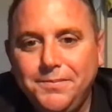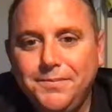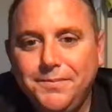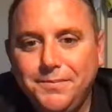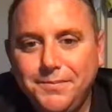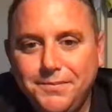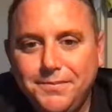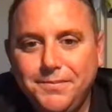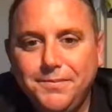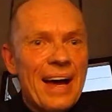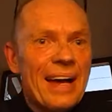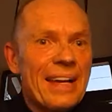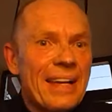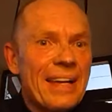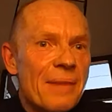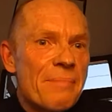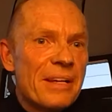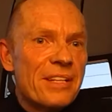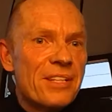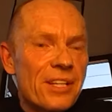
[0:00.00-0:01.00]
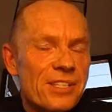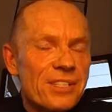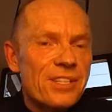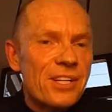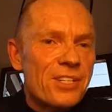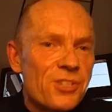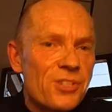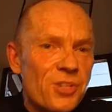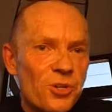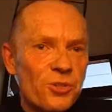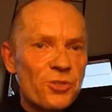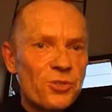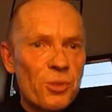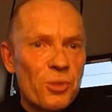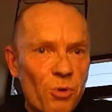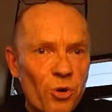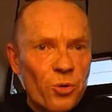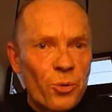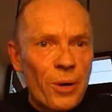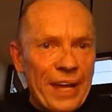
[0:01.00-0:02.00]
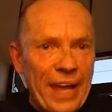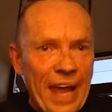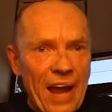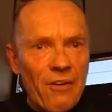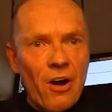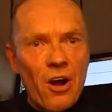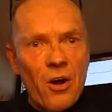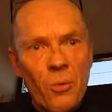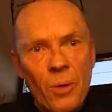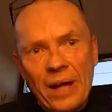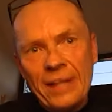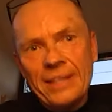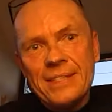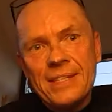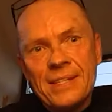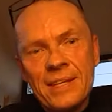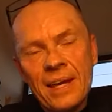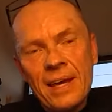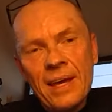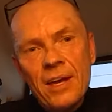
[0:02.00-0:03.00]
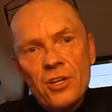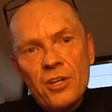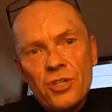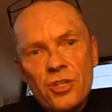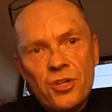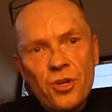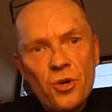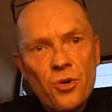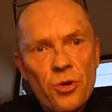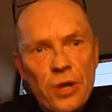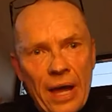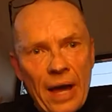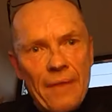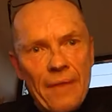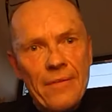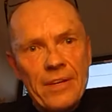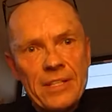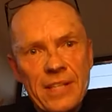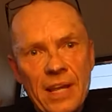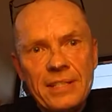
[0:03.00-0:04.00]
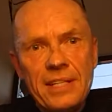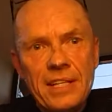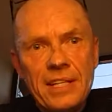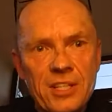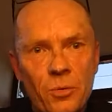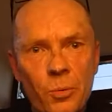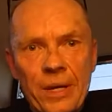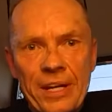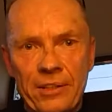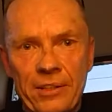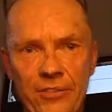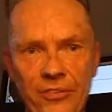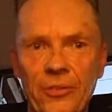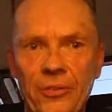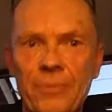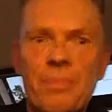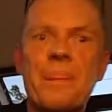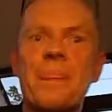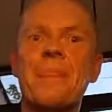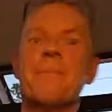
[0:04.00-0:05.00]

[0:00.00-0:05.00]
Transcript: Sure. Okay, Mick, just two two more quick aero ones: shoe yep. covers and disc wheels.